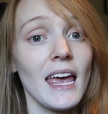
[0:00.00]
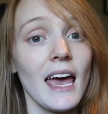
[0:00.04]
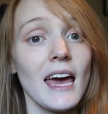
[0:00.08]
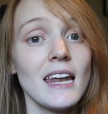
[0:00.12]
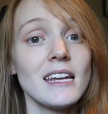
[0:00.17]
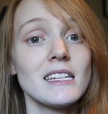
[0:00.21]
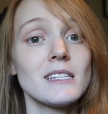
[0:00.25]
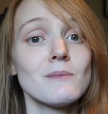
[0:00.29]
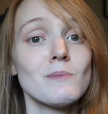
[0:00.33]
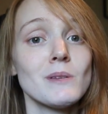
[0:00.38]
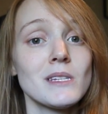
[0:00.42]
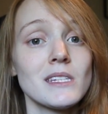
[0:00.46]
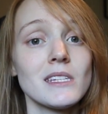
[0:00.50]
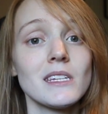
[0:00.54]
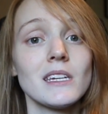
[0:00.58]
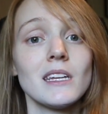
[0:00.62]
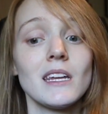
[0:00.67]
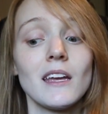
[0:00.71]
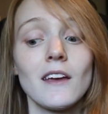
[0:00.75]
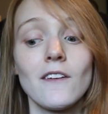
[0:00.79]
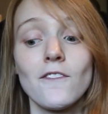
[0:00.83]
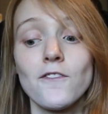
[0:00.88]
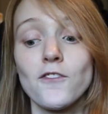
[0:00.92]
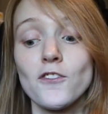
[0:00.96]
And it's
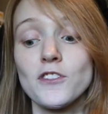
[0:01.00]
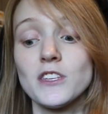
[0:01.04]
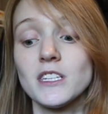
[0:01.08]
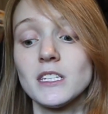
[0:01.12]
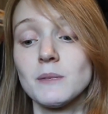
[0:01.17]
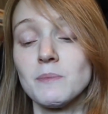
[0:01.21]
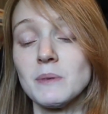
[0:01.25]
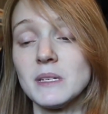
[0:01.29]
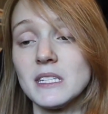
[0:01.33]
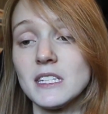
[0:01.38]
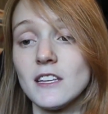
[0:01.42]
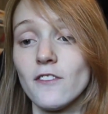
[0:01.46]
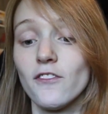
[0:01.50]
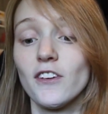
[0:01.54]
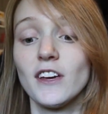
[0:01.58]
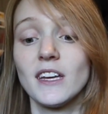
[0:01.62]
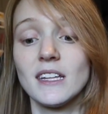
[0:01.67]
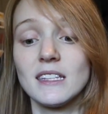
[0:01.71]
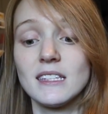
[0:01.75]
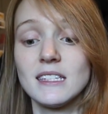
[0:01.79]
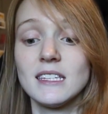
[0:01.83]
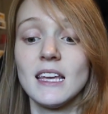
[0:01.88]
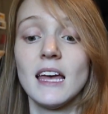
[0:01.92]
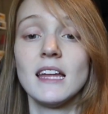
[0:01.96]
misleading for the specific
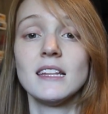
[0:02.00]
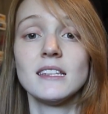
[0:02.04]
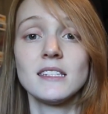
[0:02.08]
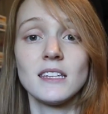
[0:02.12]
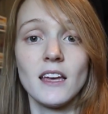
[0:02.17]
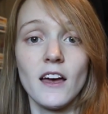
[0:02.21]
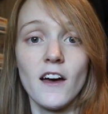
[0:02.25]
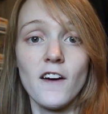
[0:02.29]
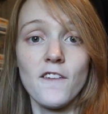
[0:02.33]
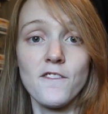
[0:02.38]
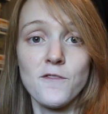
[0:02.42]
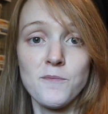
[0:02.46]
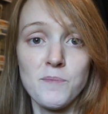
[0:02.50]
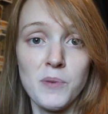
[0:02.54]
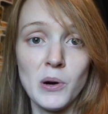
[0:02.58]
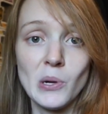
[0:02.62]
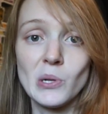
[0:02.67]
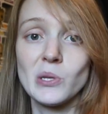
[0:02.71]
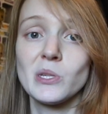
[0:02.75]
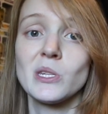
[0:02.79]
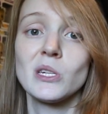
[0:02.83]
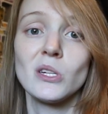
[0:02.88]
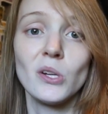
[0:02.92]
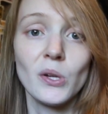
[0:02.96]
intent of
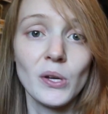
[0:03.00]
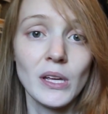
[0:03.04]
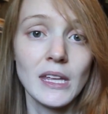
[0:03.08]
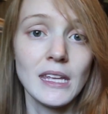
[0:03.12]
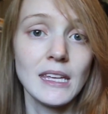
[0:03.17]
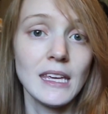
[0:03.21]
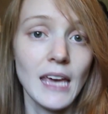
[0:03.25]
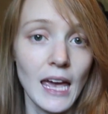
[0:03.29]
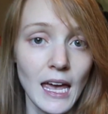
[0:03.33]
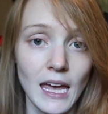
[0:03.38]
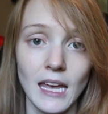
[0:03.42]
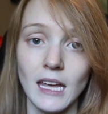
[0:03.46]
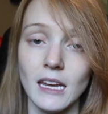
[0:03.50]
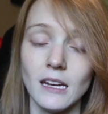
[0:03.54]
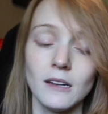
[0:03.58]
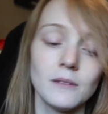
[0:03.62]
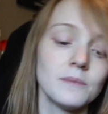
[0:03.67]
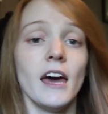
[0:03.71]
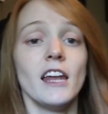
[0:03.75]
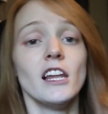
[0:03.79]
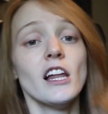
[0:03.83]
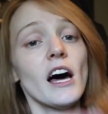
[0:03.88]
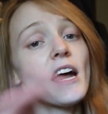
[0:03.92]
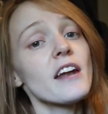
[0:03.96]
personal gain.
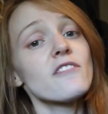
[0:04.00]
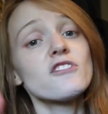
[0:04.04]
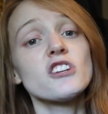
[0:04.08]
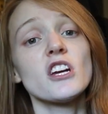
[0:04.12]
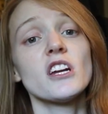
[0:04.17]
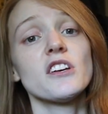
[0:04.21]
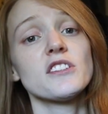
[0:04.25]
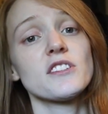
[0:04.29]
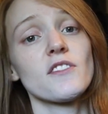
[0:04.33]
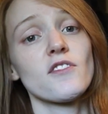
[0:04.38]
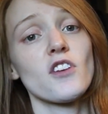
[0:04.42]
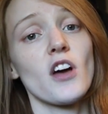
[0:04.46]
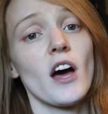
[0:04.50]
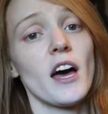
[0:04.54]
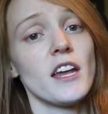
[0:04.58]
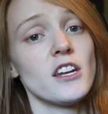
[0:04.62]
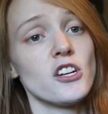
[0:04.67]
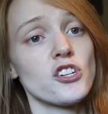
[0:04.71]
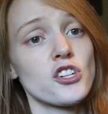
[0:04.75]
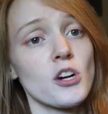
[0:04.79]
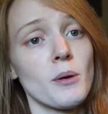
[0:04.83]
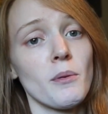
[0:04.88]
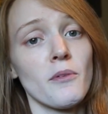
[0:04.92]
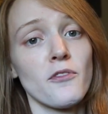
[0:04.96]
And a lot of channels have gotten
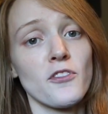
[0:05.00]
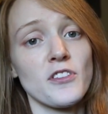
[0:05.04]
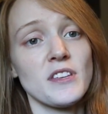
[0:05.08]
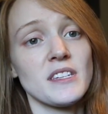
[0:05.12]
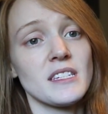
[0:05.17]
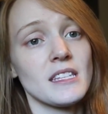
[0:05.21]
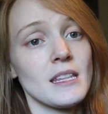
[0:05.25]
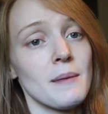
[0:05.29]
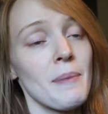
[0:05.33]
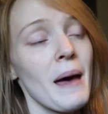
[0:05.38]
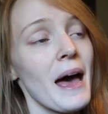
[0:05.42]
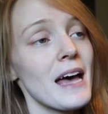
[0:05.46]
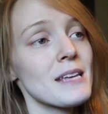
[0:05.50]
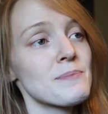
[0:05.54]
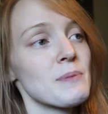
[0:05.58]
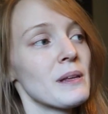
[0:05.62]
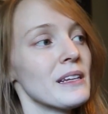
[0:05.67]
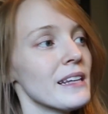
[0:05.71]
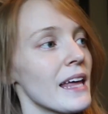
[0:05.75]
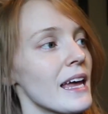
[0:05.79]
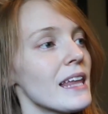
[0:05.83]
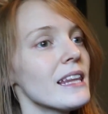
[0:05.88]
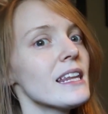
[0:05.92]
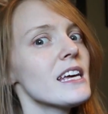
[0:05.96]
in trouble for this in the past, but
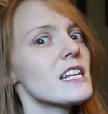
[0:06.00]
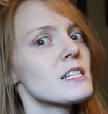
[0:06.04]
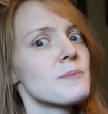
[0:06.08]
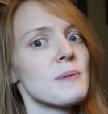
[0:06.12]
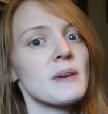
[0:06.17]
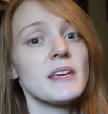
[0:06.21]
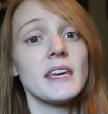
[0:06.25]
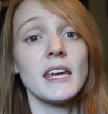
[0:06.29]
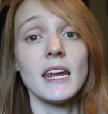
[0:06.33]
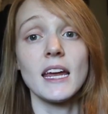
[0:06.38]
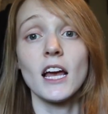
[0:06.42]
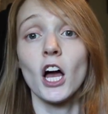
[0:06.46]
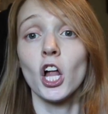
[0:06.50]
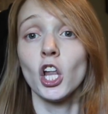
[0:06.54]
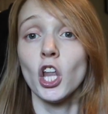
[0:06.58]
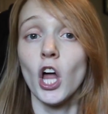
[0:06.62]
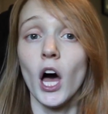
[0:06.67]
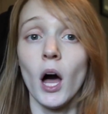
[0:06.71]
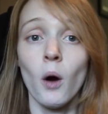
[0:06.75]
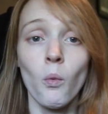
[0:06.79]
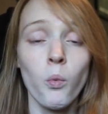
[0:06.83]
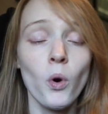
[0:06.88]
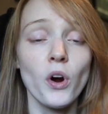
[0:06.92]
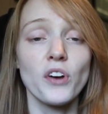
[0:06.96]
lately it's been getting a
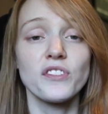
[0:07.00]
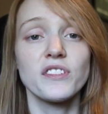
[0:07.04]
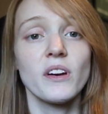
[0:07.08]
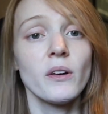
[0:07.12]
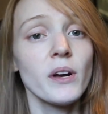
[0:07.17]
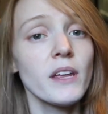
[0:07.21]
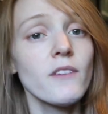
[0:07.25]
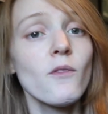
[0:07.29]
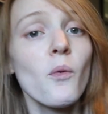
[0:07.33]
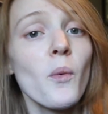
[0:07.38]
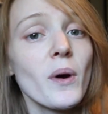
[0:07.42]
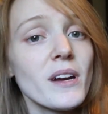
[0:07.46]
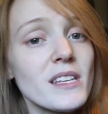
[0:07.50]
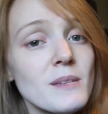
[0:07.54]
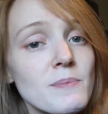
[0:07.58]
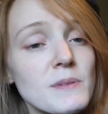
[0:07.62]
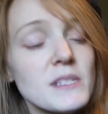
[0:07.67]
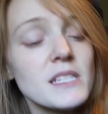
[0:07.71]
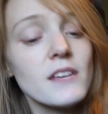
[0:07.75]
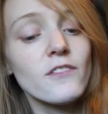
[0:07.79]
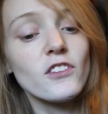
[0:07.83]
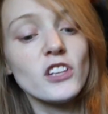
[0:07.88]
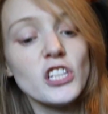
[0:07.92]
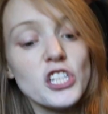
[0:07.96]
lot worse. I don't even want to
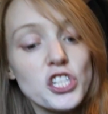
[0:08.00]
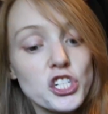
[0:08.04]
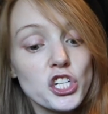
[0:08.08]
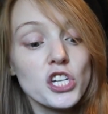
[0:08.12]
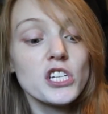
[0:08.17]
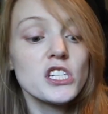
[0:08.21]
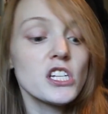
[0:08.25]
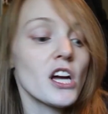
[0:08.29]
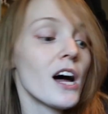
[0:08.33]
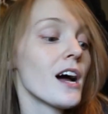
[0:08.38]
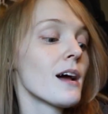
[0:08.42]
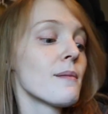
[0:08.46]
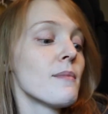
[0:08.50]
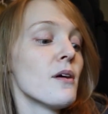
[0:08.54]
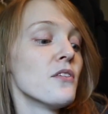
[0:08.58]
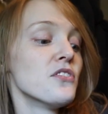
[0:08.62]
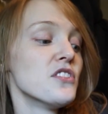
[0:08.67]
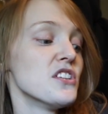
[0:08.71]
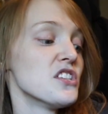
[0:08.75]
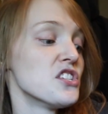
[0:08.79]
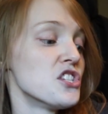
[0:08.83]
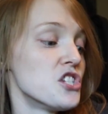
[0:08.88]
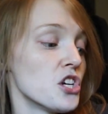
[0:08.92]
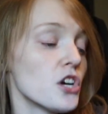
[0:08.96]
specifically just talk about
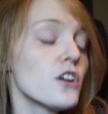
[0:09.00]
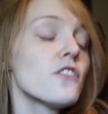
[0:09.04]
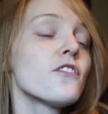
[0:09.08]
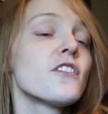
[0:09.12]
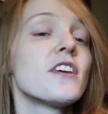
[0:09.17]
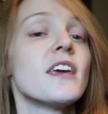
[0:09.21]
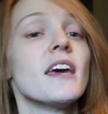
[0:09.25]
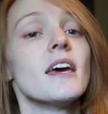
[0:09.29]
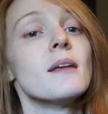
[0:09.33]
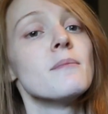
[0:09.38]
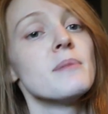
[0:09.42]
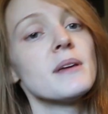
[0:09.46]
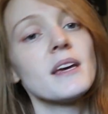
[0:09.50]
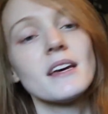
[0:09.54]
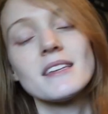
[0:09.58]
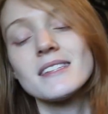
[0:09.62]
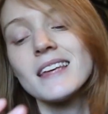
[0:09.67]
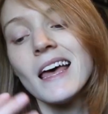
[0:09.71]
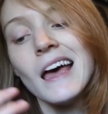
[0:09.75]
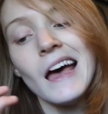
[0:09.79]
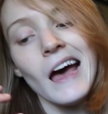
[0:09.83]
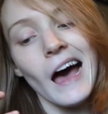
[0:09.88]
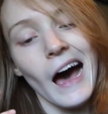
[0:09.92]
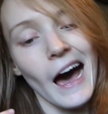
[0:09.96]
this Durv kid, because
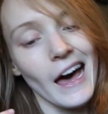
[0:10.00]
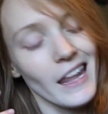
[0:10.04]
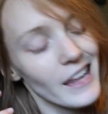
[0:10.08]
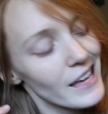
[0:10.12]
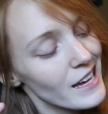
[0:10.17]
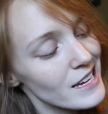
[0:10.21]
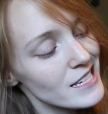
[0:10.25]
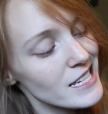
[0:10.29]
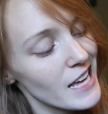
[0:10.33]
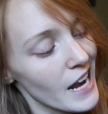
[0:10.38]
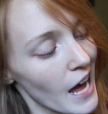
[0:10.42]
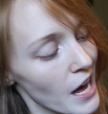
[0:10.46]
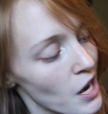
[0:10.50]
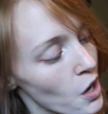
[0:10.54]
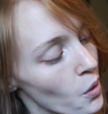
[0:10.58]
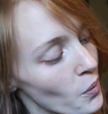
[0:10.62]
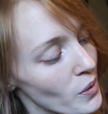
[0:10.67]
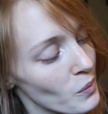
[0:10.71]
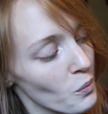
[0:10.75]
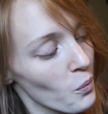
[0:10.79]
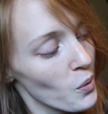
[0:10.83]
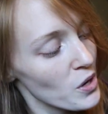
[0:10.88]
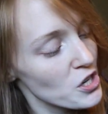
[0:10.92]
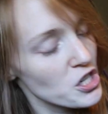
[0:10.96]
like I said, I
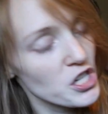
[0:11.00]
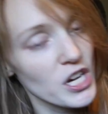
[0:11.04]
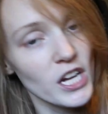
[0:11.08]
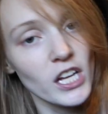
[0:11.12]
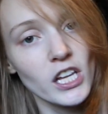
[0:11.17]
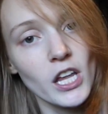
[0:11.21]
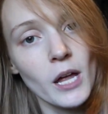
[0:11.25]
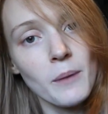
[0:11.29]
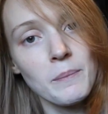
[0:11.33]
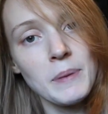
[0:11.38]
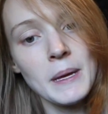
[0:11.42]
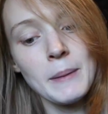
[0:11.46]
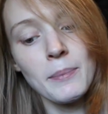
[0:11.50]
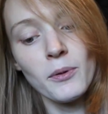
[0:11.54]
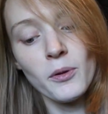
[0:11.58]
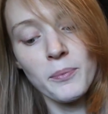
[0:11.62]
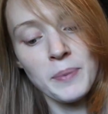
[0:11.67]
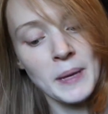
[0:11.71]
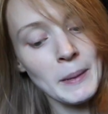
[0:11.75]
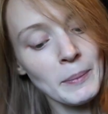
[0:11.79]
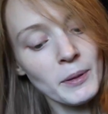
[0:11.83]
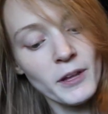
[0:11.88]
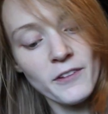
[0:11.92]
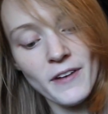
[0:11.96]
don't wish ill on people.
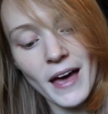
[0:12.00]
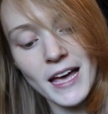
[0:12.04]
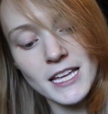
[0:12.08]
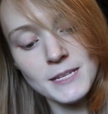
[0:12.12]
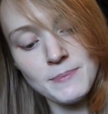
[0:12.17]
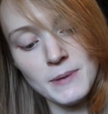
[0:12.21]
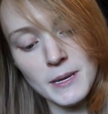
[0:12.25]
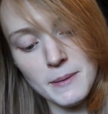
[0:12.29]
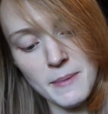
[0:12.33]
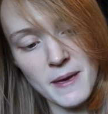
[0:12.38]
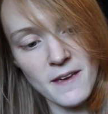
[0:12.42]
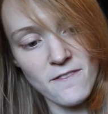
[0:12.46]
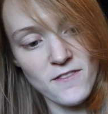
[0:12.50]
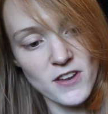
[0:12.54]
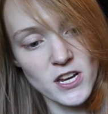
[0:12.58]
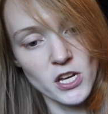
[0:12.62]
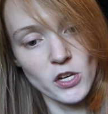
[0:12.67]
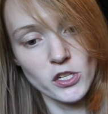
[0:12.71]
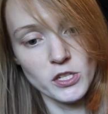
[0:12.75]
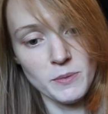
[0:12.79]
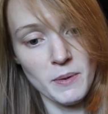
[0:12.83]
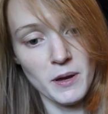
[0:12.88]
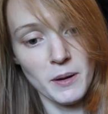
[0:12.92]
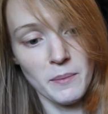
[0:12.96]
People have asked me to make
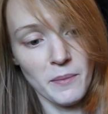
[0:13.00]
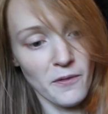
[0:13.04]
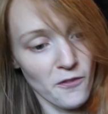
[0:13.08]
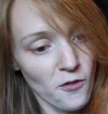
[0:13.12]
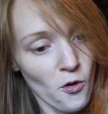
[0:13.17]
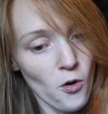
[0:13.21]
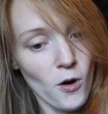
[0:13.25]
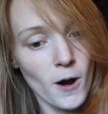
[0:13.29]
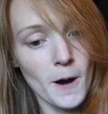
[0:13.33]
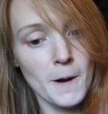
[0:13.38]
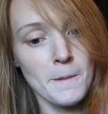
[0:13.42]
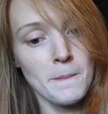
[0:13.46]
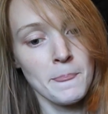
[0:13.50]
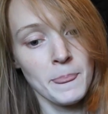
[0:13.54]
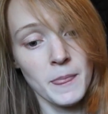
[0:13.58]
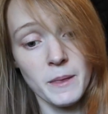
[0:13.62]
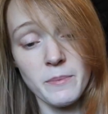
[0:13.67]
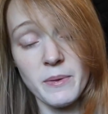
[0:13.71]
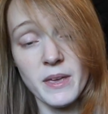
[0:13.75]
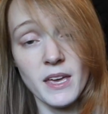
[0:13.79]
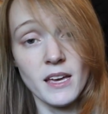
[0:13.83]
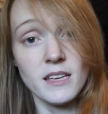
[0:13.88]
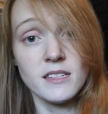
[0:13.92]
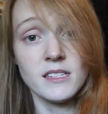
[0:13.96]
videos about him before
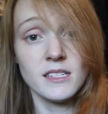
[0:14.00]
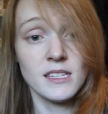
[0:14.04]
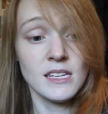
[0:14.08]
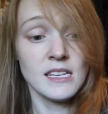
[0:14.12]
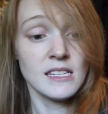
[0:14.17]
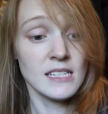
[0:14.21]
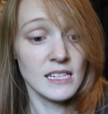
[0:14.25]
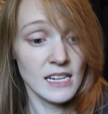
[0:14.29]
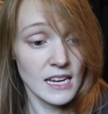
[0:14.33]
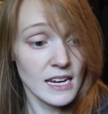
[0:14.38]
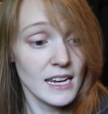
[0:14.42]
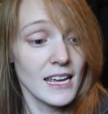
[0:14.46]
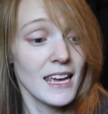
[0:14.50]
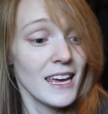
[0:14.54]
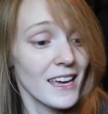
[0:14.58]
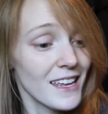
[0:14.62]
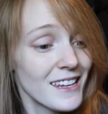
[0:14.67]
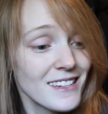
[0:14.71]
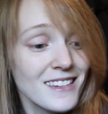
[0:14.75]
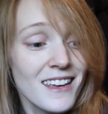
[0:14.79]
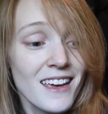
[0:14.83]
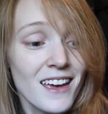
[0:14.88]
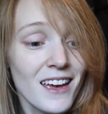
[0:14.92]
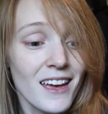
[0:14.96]
because he's an
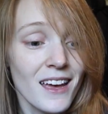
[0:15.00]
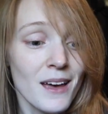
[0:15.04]
idiot.